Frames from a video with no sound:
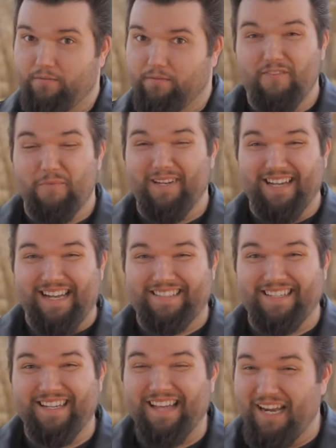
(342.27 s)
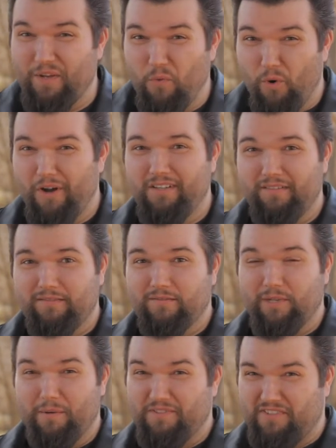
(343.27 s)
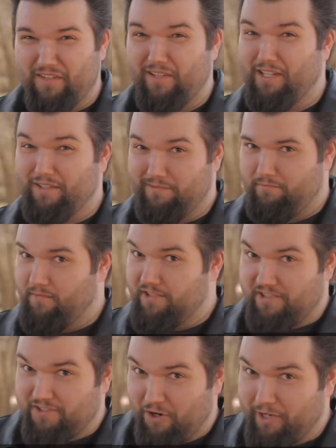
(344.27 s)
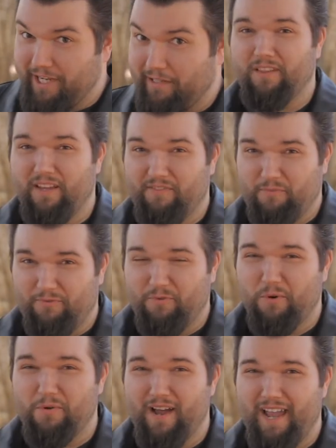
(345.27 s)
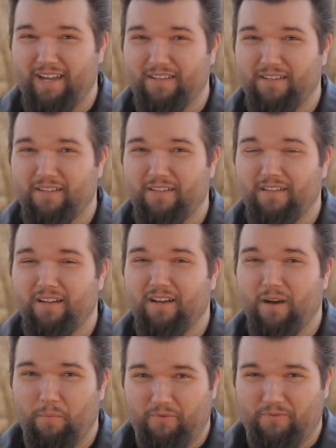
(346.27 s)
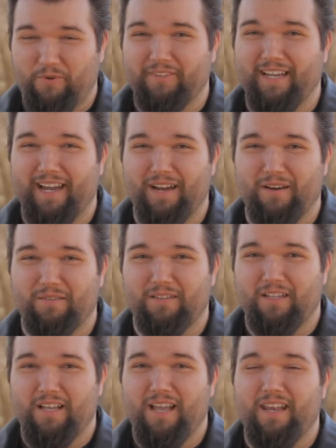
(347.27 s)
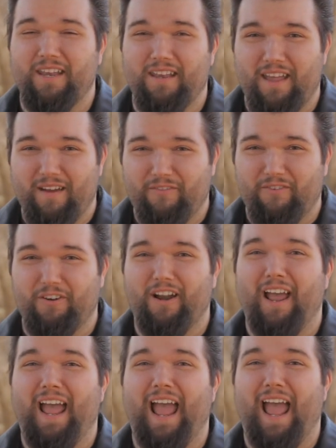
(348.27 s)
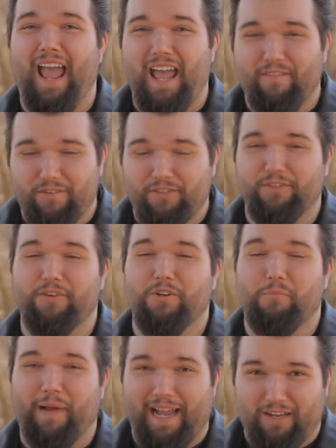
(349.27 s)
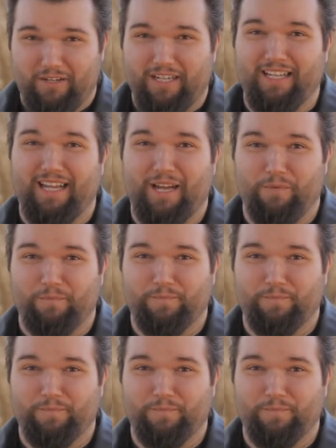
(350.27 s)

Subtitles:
If you mean 1991, when I was still on the circuit, left before right, up before down, never ever turn your back on a clown.